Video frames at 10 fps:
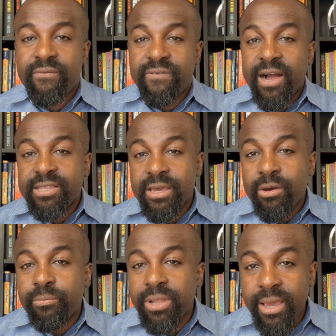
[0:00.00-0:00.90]
file the
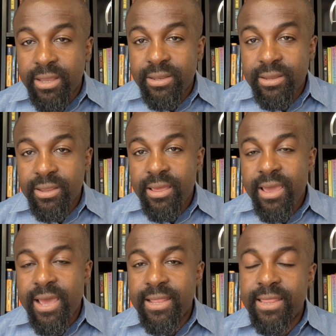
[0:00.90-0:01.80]
complaint,
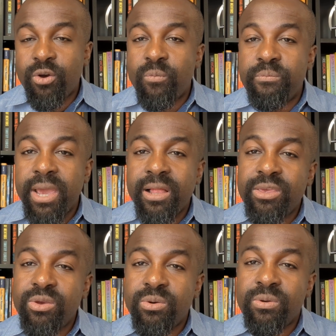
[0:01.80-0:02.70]
and then they will mail
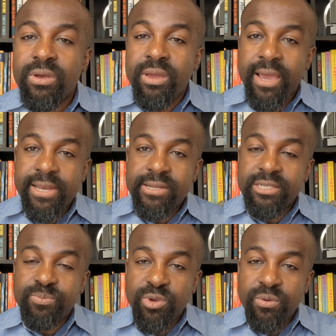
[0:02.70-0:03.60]
you a
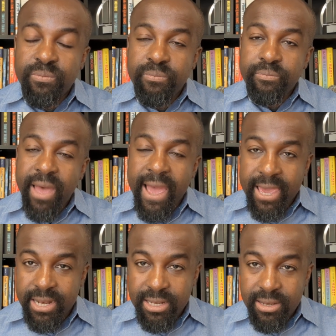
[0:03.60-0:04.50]
dispute
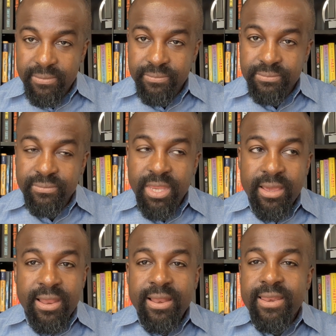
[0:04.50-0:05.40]
packet.
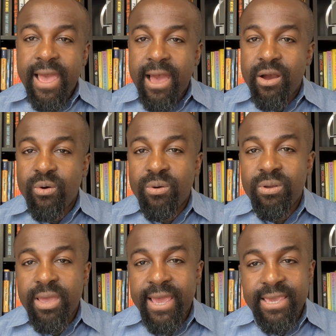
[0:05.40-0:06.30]
Now,
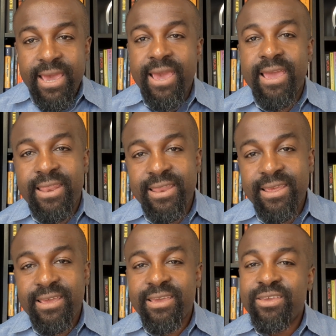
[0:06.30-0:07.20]
again,
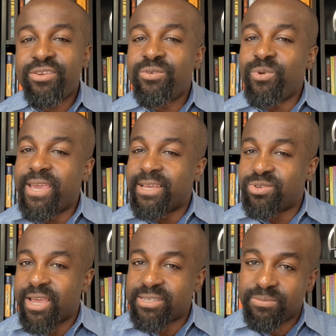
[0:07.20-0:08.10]
we get to
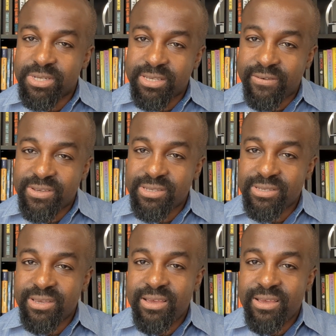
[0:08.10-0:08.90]
customer service.